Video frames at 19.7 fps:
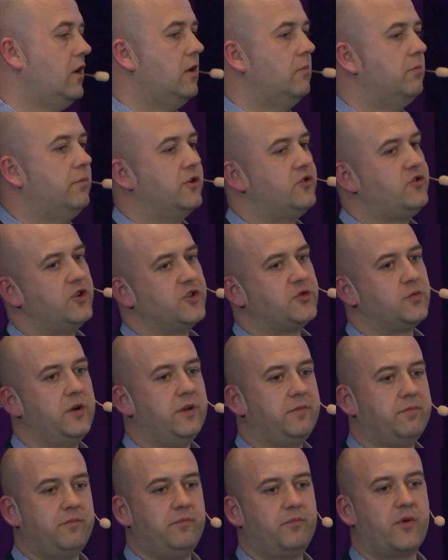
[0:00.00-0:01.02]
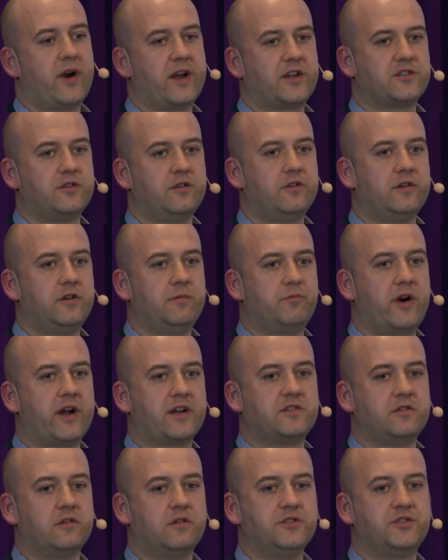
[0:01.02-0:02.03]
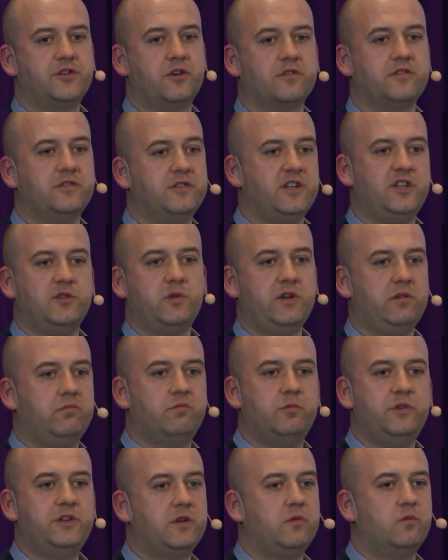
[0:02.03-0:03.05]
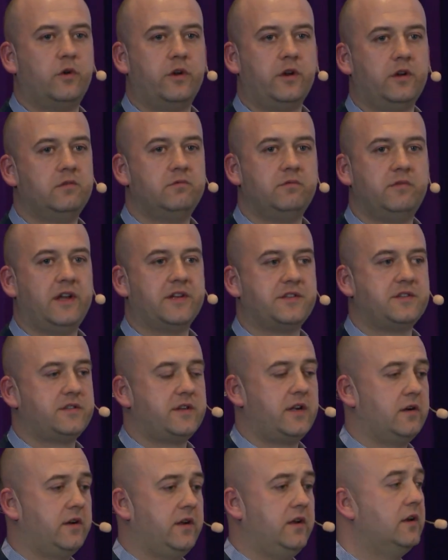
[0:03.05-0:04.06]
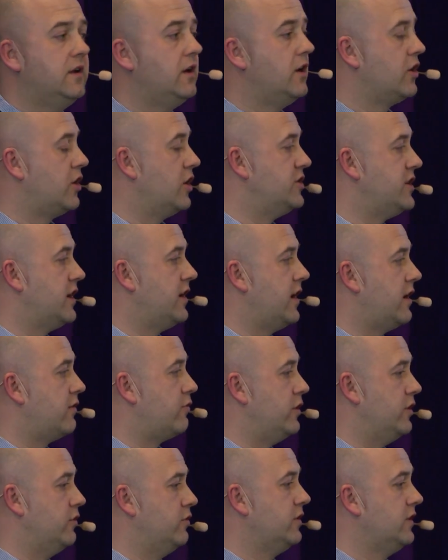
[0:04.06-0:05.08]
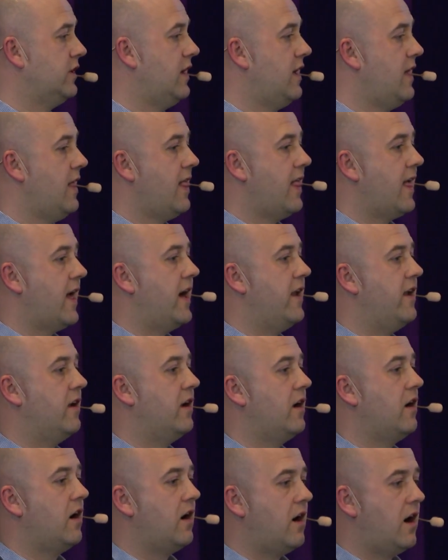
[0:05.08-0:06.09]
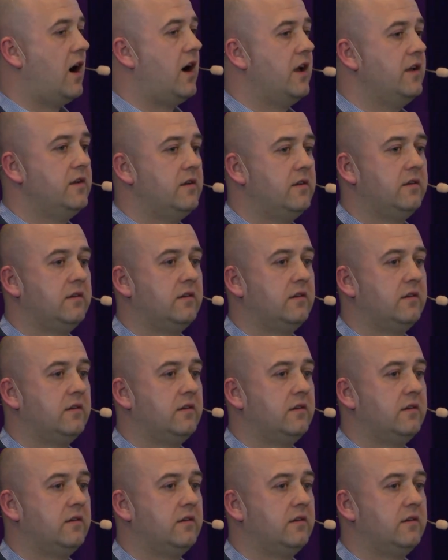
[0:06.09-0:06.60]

but just with Brexit uncertainties, we didn't want to necessarily go down that route. And on